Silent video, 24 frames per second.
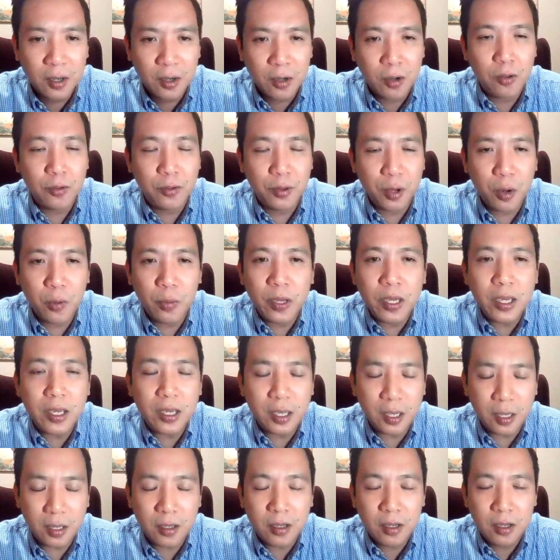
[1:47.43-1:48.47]
Yeah. Although
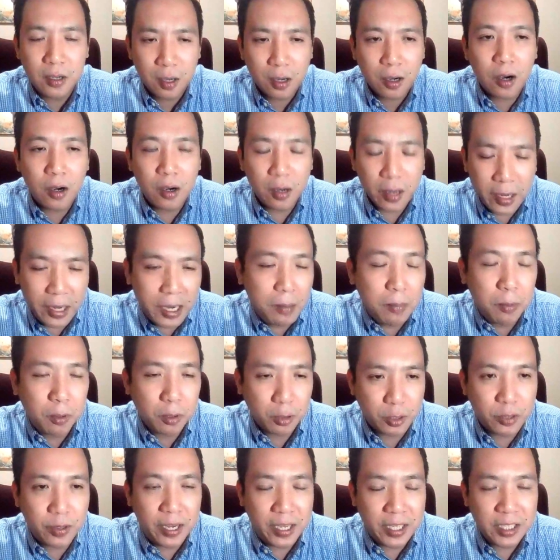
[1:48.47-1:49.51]
we
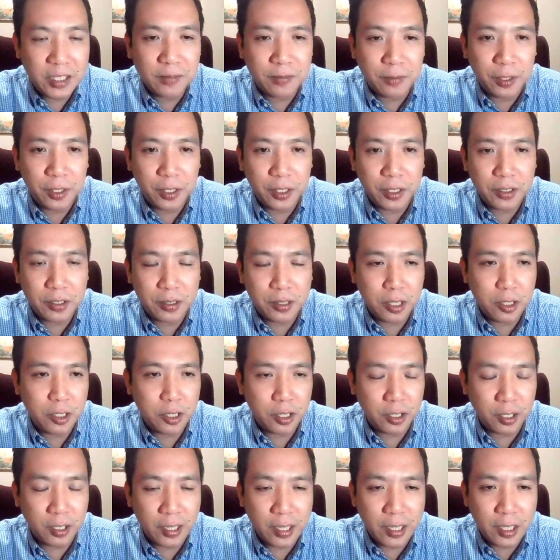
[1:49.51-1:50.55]
enable transfers
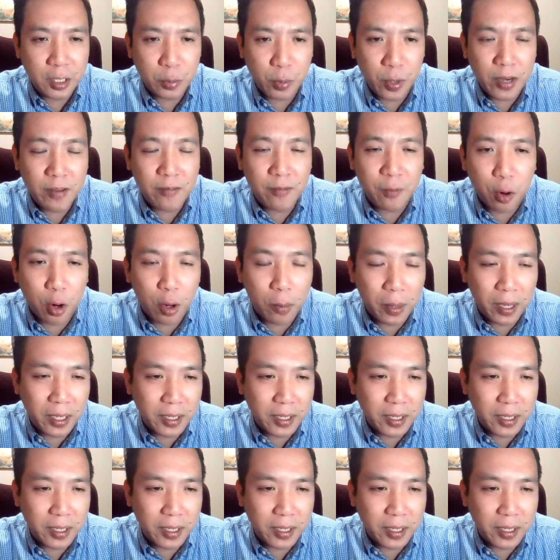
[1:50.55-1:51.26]
digitally 24